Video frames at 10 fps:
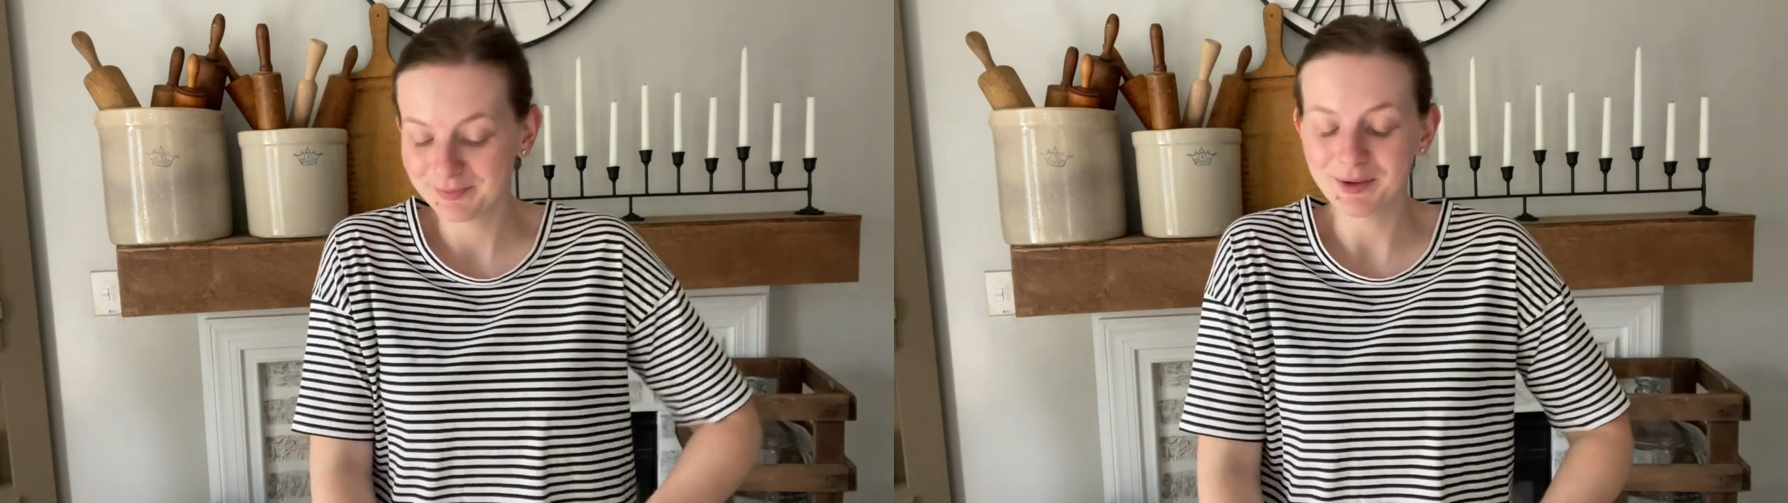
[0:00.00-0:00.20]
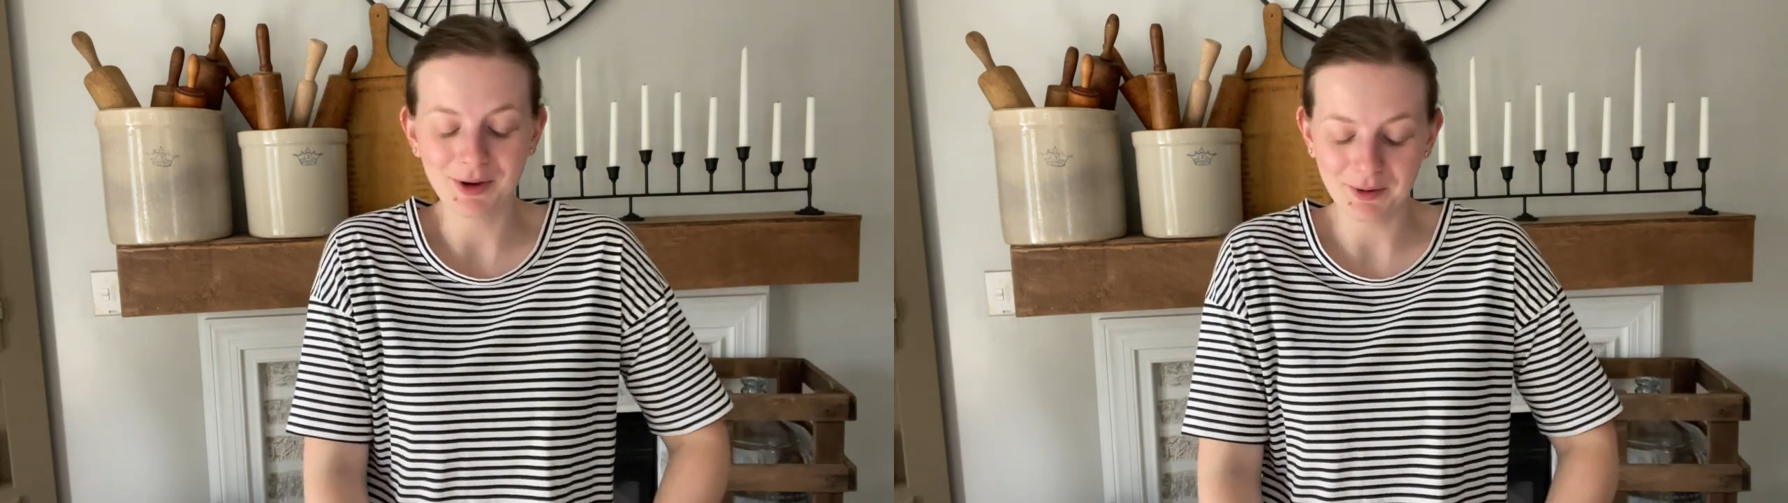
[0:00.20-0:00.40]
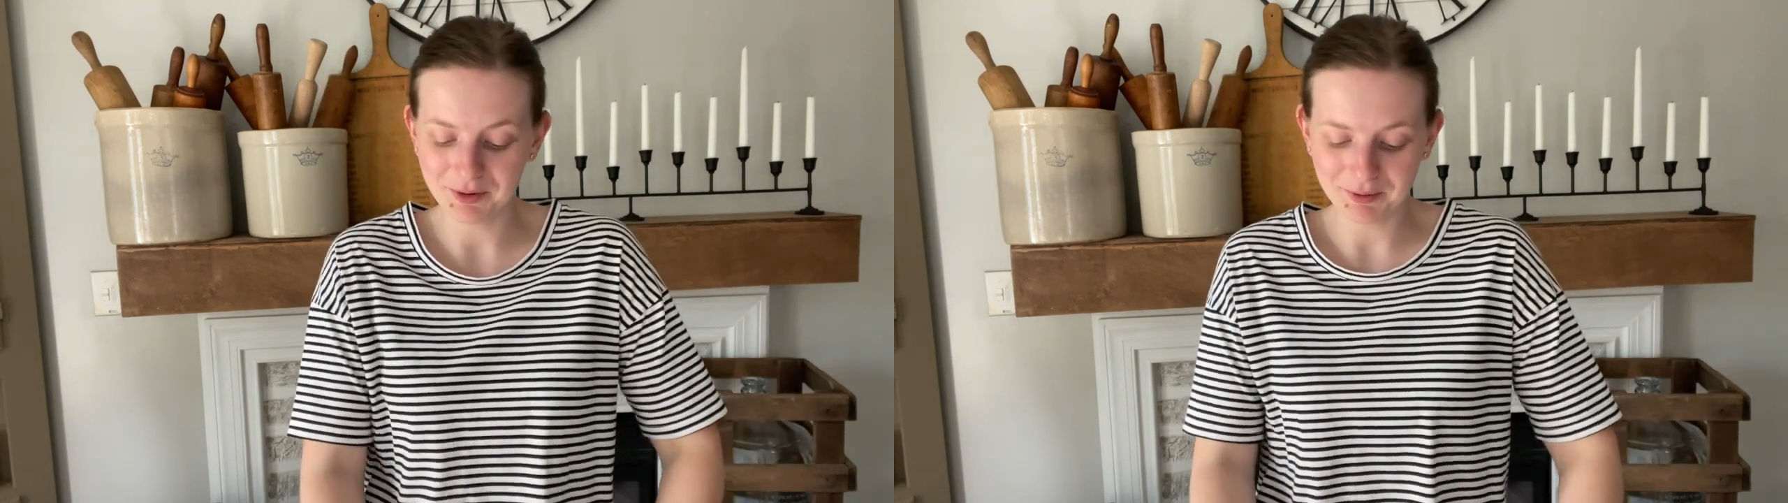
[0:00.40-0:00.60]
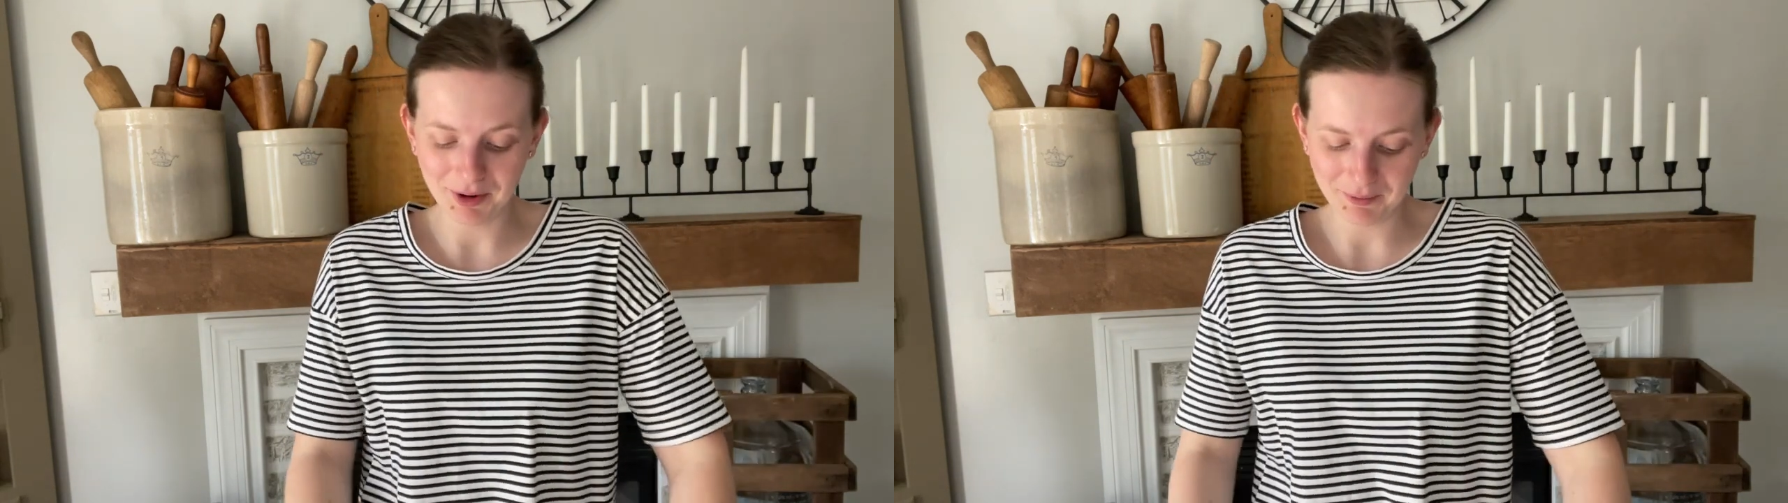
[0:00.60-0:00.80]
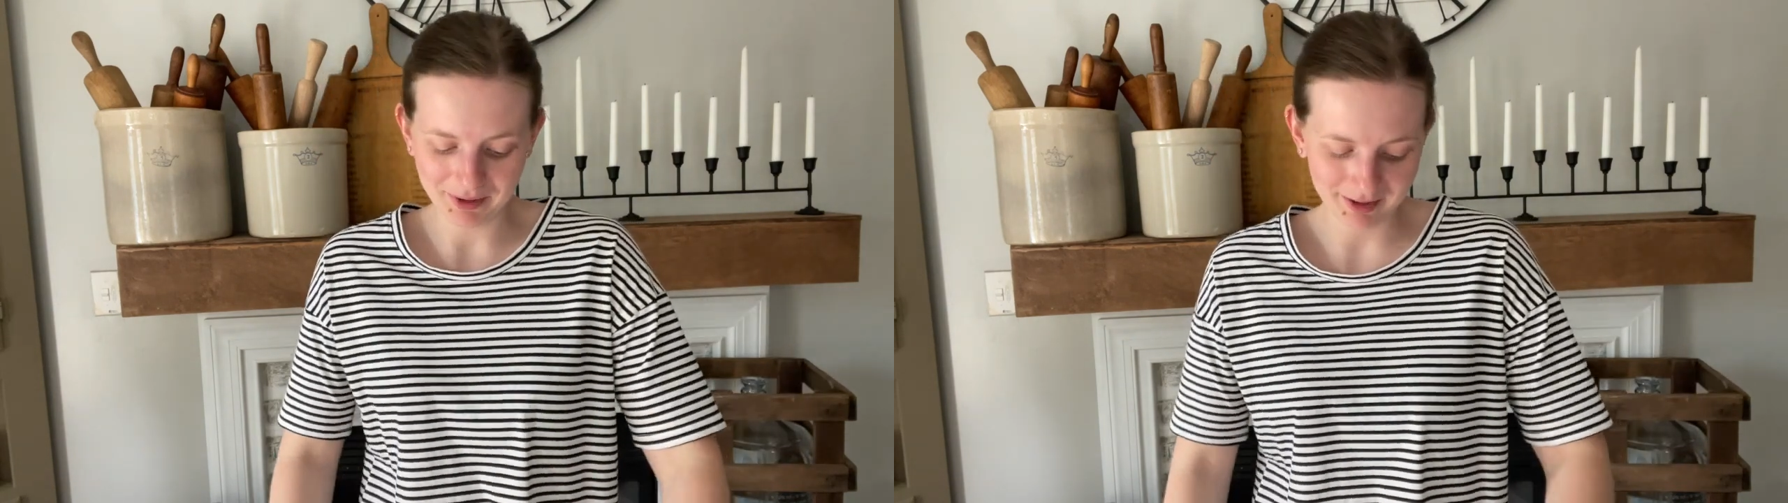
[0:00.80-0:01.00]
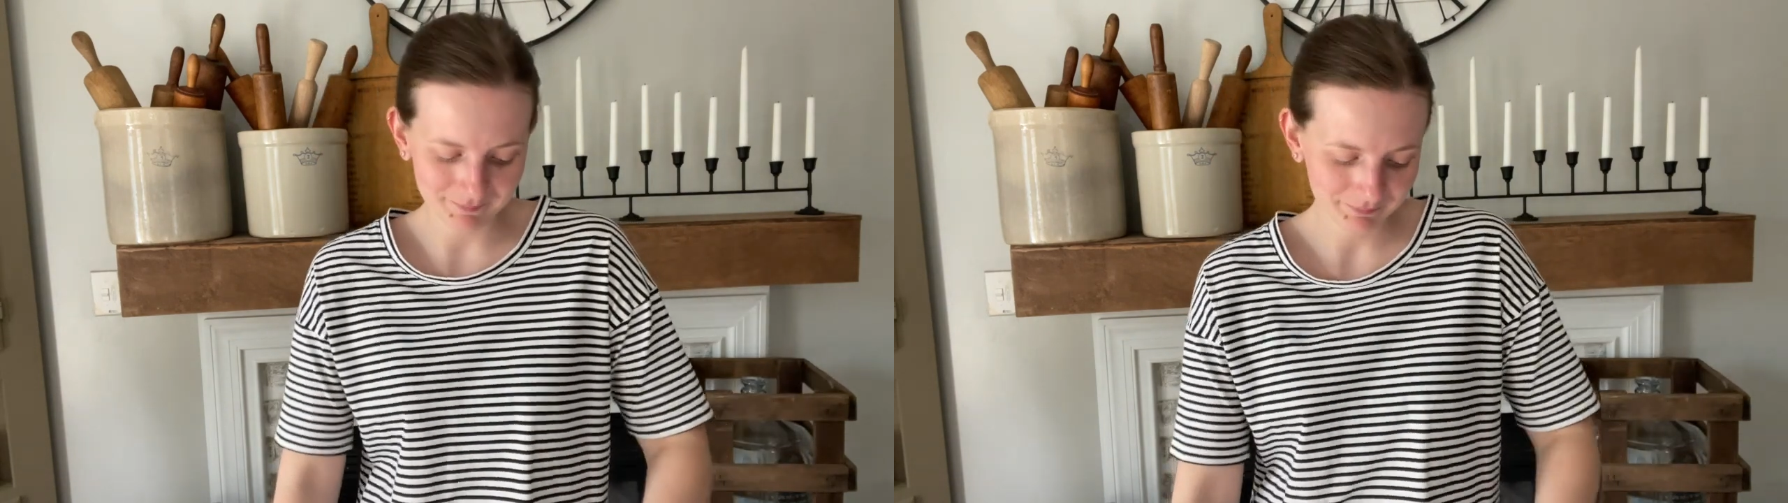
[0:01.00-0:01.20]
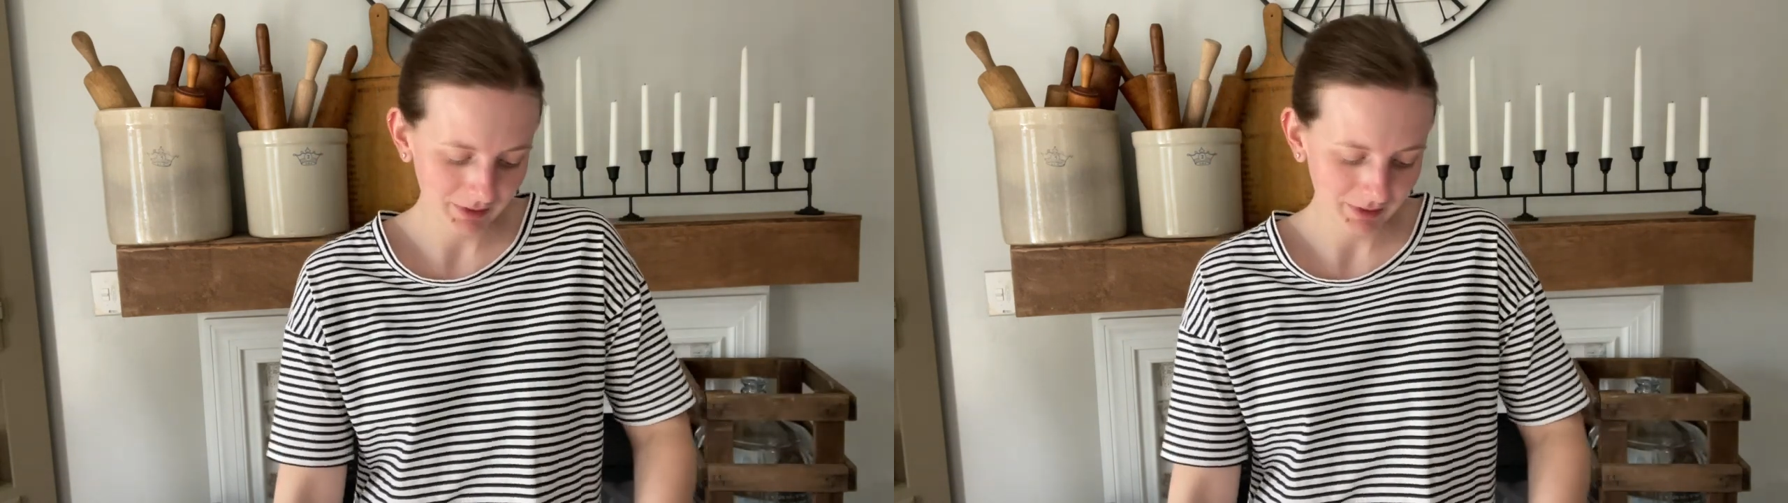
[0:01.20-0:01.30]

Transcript: No, no, no, honey.